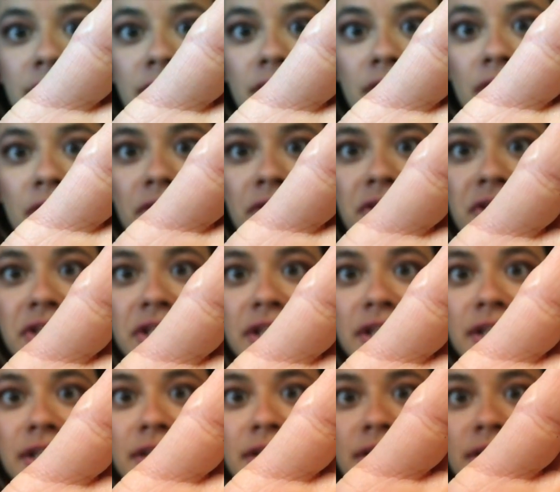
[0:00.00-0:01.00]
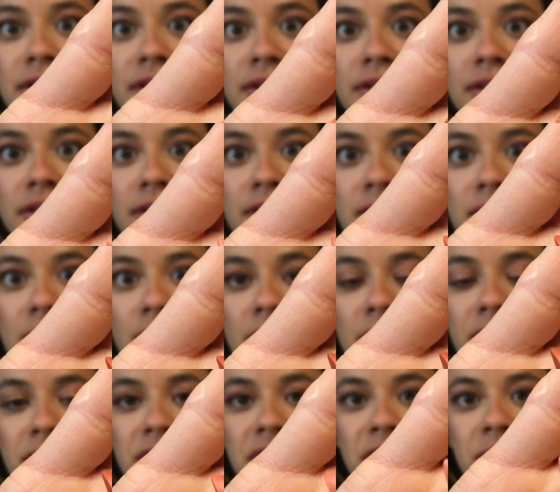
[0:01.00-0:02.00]
little orangey
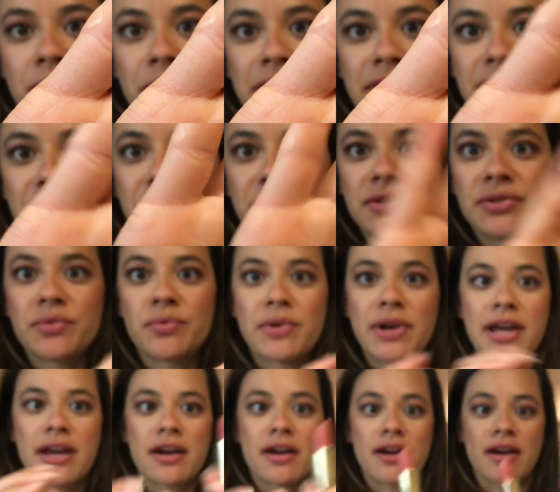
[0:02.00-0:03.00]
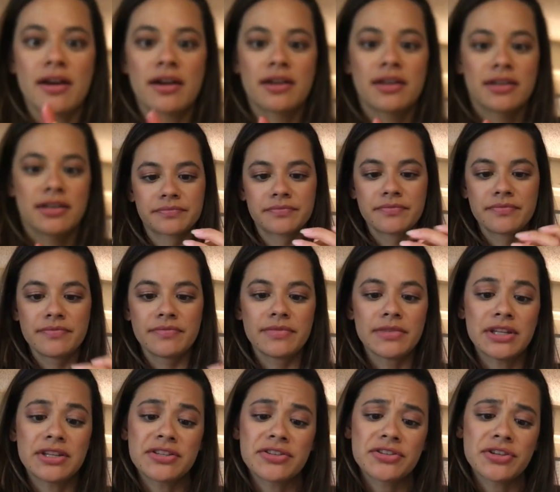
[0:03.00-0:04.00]
ones to wear.
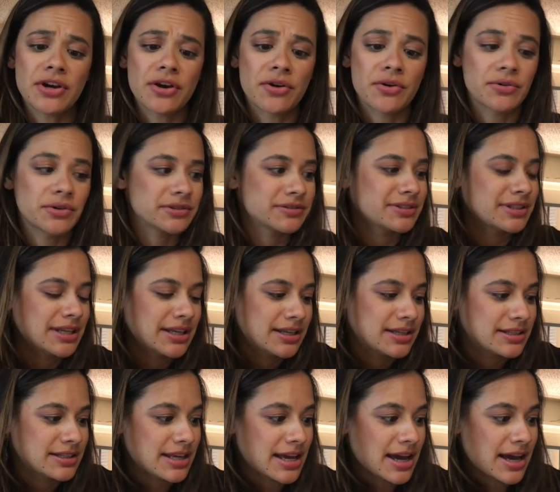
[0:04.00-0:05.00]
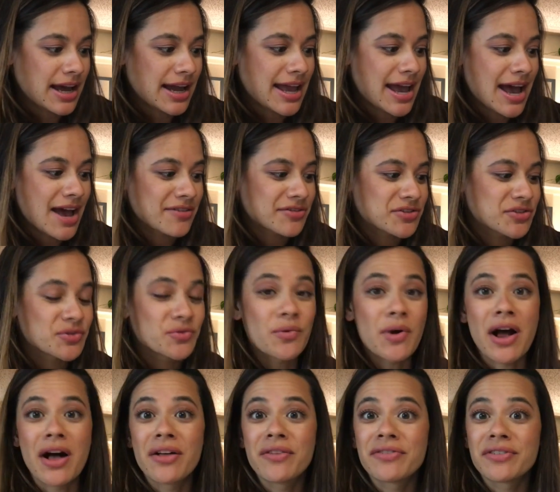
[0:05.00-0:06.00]
So yeah, I have
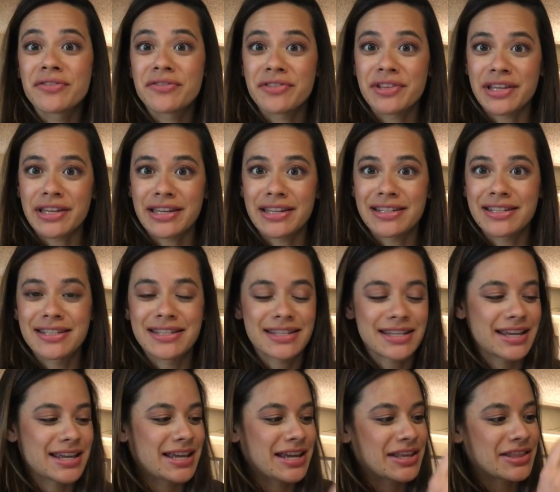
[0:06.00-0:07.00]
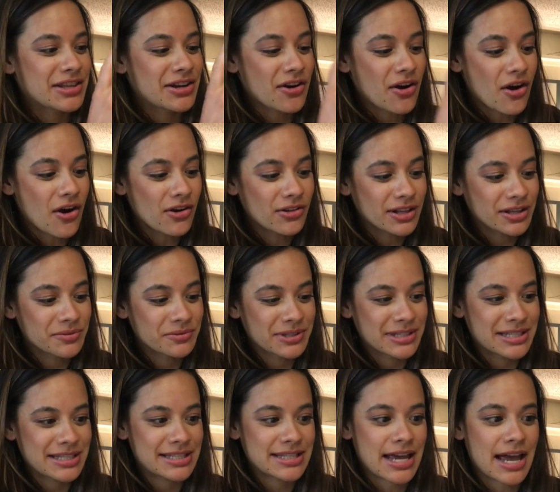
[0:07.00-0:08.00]
12 of these and they're all on
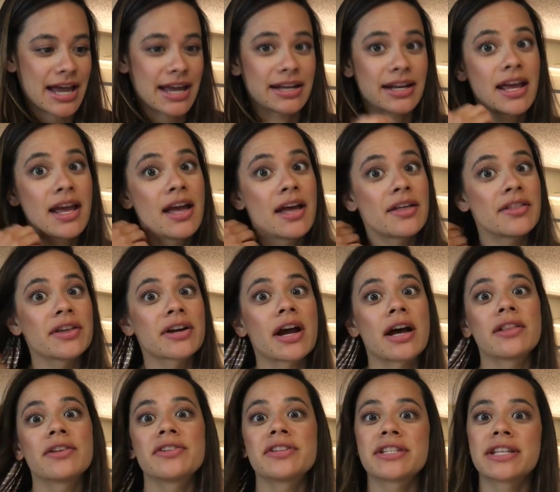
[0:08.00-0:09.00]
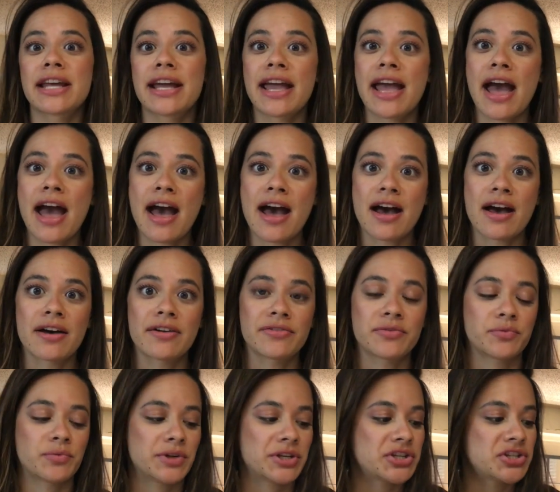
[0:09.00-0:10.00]
one side. The colors that I have,
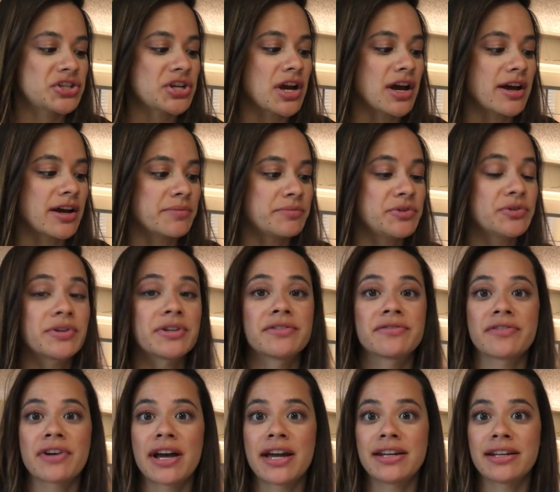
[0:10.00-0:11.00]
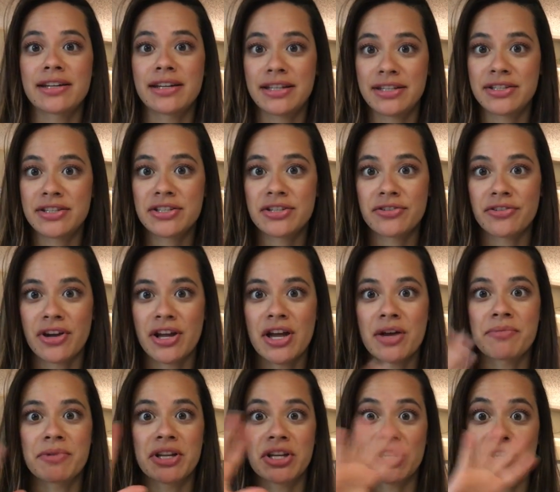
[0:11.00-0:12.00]
which you can find on
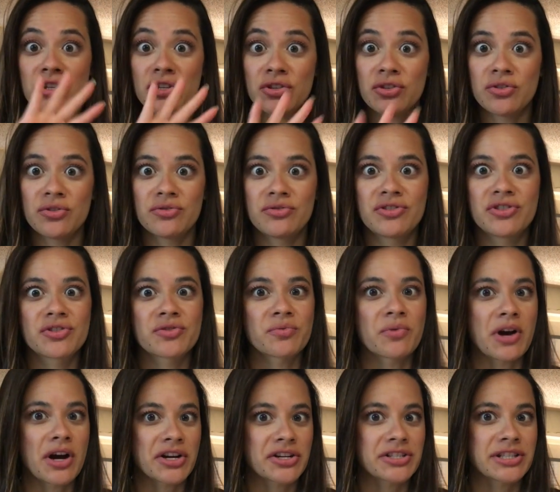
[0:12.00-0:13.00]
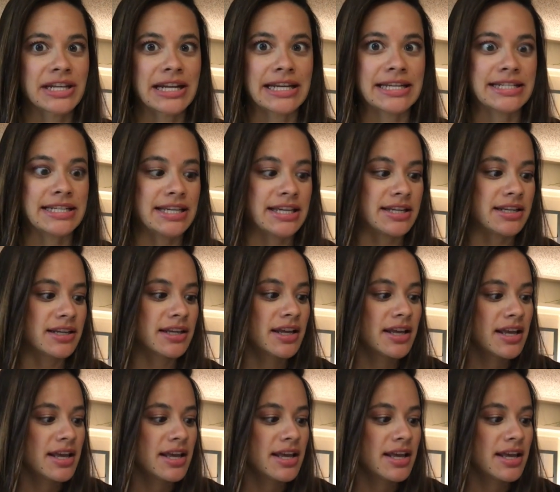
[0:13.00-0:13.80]
Instagram in a huge swatch that I did,